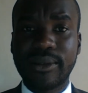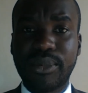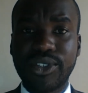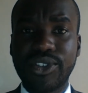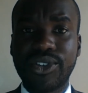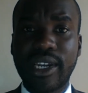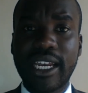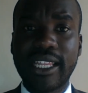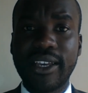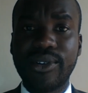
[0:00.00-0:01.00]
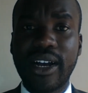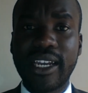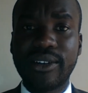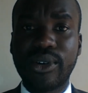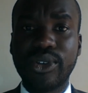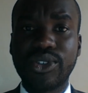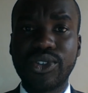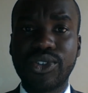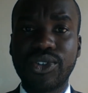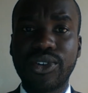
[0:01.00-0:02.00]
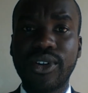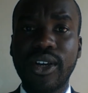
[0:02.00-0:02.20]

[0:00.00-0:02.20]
position under the Ugandan Constitution,